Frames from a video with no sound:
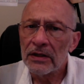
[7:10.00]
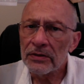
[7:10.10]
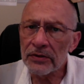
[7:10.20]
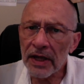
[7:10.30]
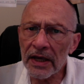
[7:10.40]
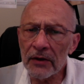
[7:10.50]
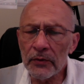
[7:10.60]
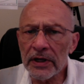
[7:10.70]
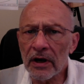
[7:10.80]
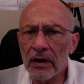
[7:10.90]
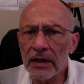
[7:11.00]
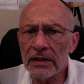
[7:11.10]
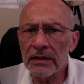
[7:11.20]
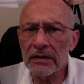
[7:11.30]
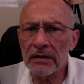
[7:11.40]
Today, we call
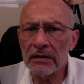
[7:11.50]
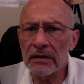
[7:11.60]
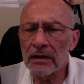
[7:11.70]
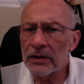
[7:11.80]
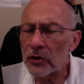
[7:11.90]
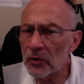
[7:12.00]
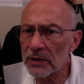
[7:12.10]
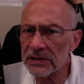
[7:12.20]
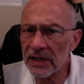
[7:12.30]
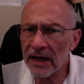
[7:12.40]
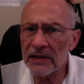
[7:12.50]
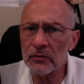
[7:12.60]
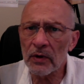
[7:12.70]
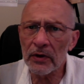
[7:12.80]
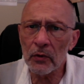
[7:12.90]
it Human Science
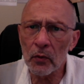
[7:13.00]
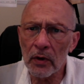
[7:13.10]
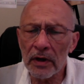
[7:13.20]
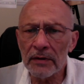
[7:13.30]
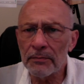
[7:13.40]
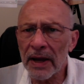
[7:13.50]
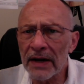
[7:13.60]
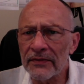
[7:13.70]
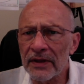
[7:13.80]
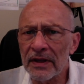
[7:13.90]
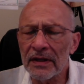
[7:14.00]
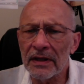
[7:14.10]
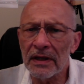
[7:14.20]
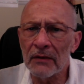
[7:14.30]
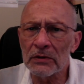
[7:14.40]
101. Back then,
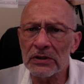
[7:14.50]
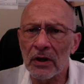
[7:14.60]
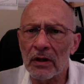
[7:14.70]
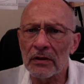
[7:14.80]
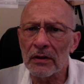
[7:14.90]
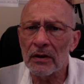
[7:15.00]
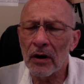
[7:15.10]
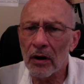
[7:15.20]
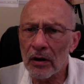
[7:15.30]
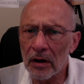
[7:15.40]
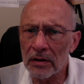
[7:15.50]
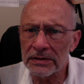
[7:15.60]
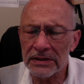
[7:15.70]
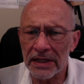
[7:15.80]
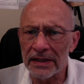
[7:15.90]
it was called
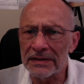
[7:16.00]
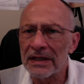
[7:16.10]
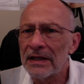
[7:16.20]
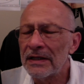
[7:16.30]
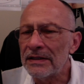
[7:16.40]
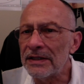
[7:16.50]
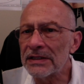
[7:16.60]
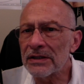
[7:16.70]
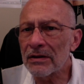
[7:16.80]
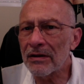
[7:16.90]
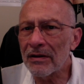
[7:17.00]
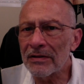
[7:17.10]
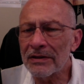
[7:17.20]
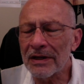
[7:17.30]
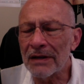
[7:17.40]
occult science. This
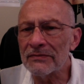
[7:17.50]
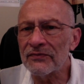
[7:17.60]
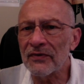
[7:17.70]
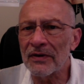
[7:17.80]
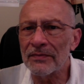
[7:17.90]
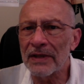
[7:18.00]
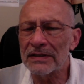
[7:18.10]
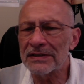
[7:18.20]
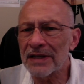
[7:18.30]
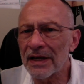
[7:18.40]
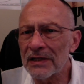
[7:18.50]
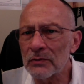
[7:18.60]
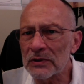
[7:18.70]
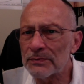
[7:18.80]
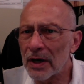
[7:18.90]
occult comes from that science
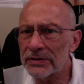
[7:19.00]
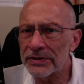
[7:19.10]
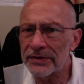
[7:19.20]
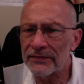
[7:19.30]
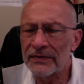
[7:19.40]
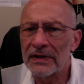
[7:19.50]
was positive.